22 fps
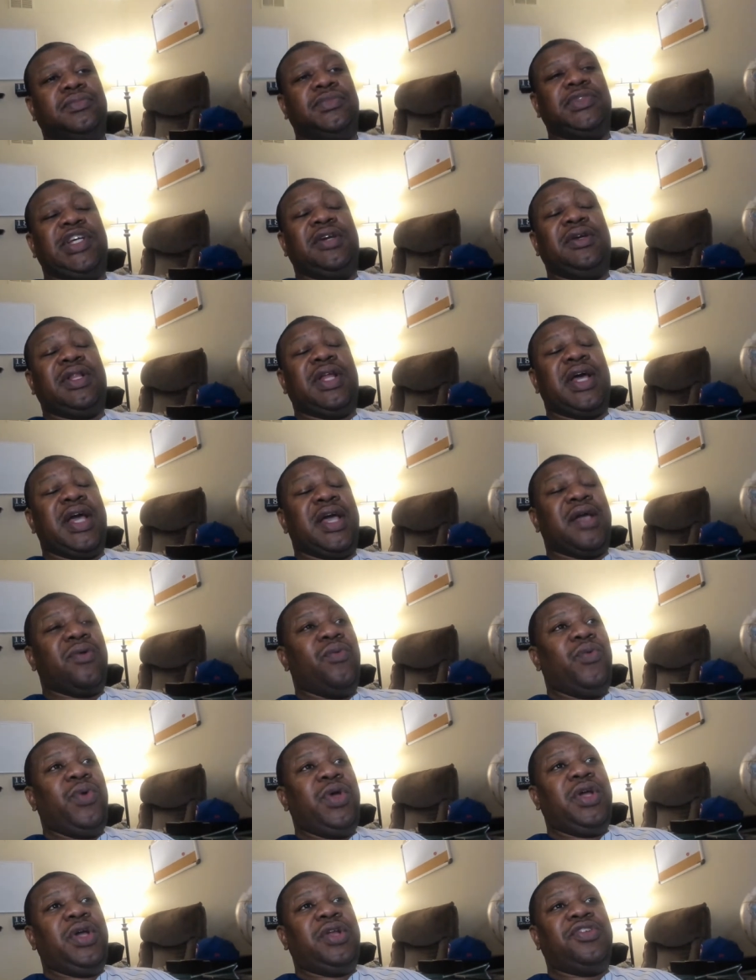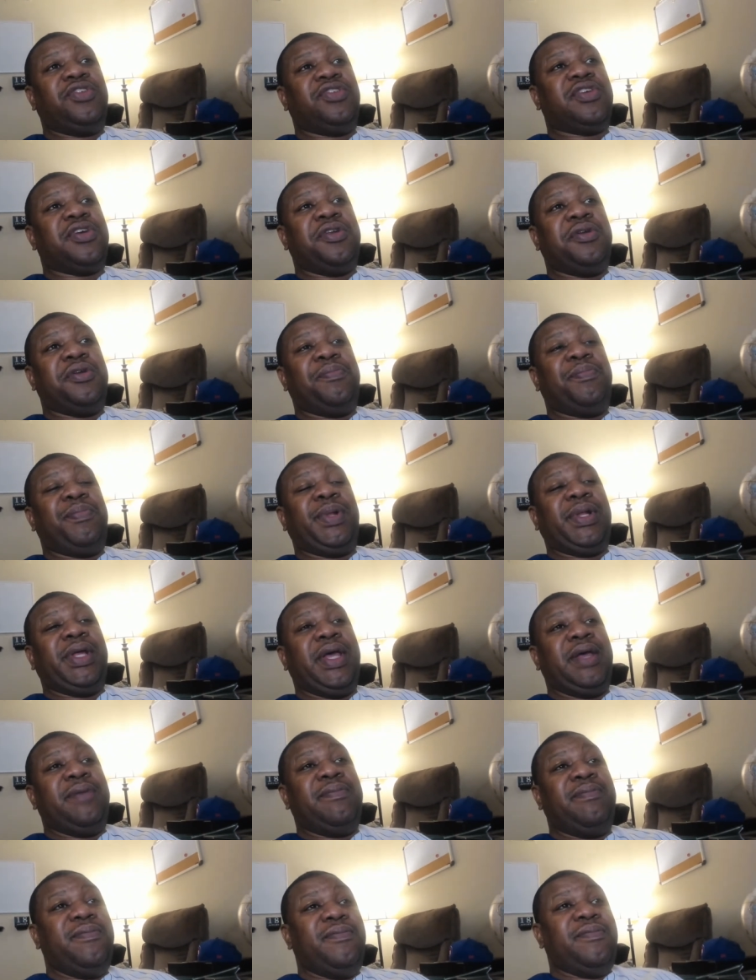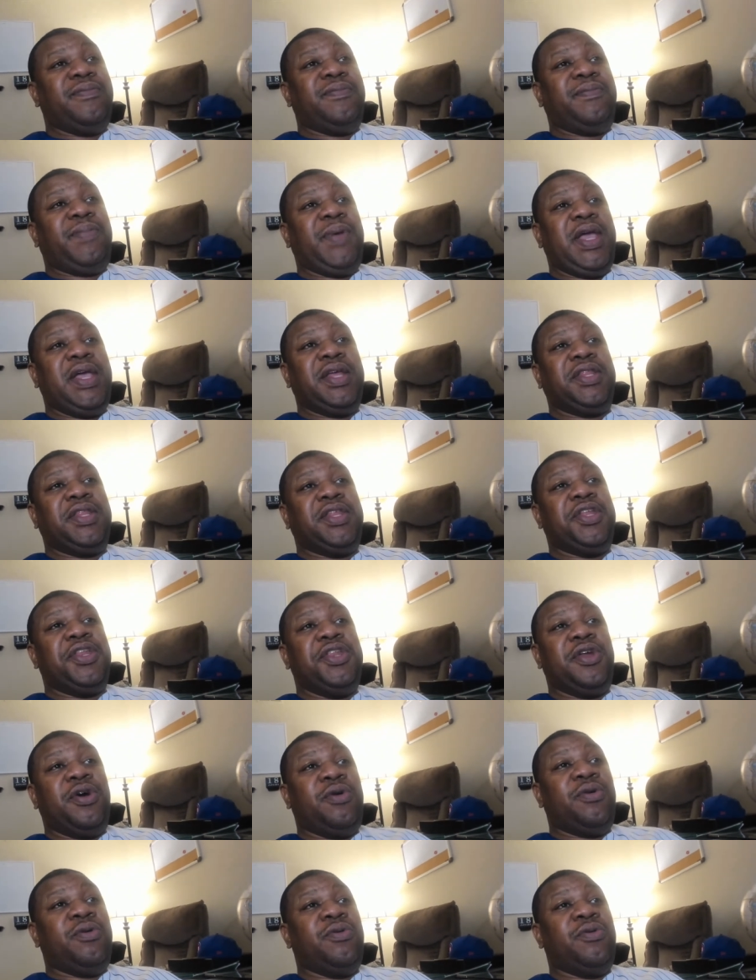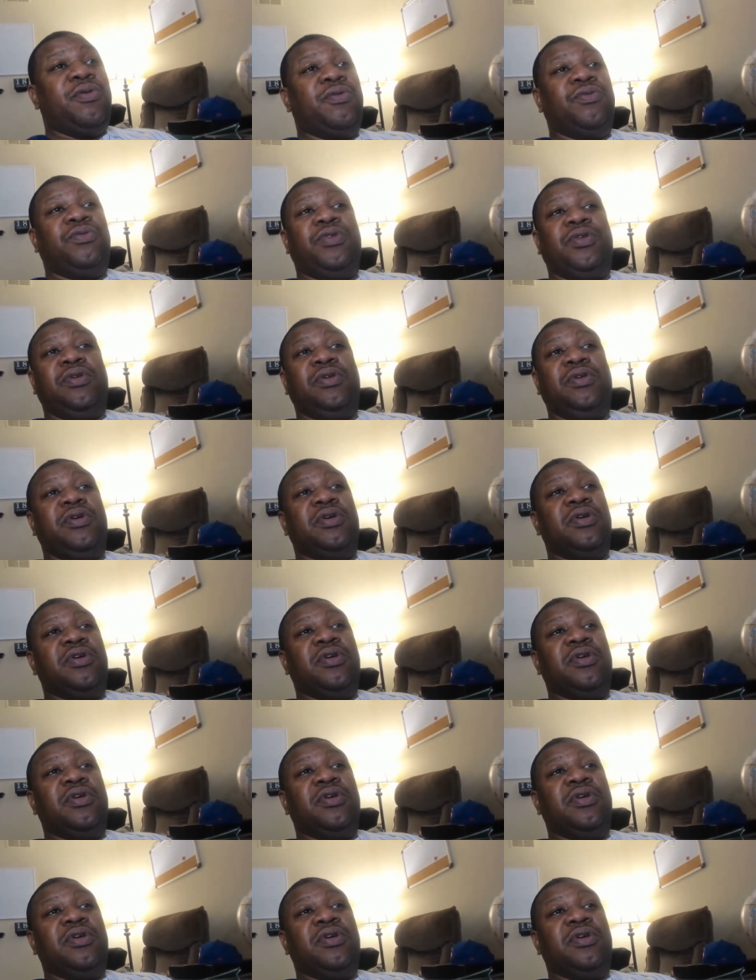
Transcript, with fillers: They're like, we're just going to play pay the known